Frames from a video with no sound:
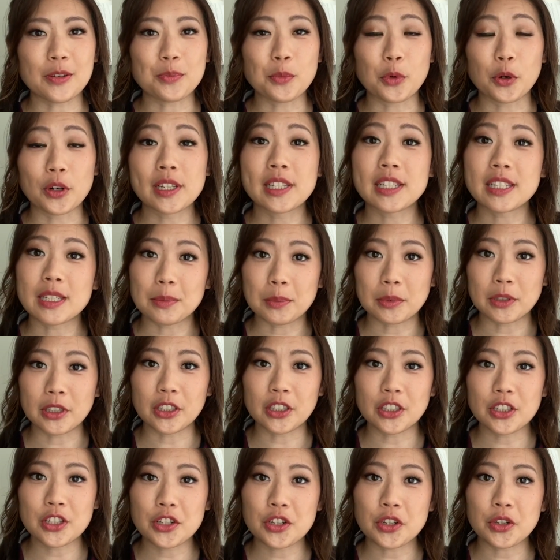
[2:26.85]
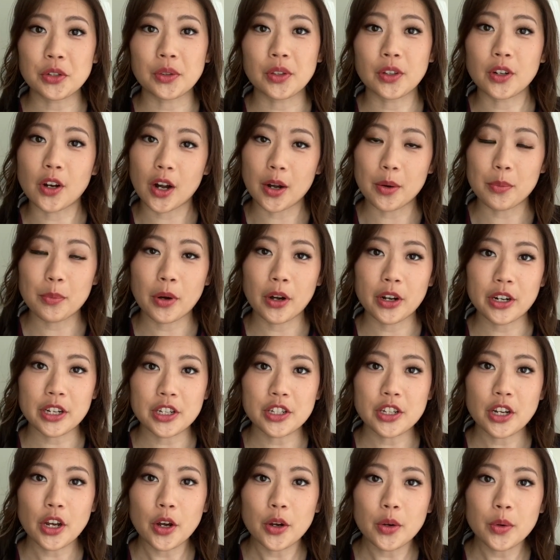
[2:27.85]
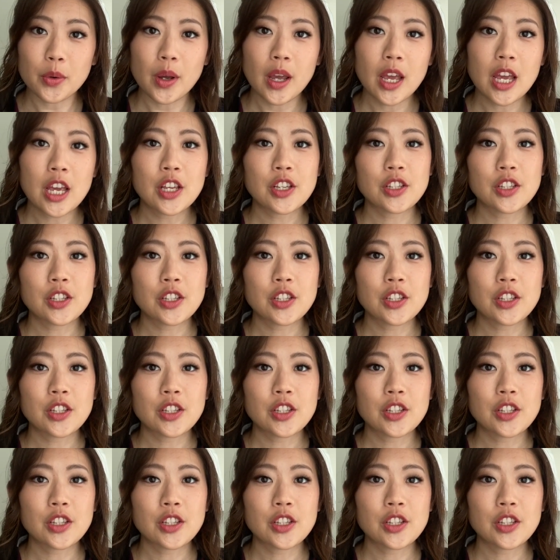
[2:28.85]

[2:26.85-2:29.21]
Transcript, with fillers: more similar to the garden party tote.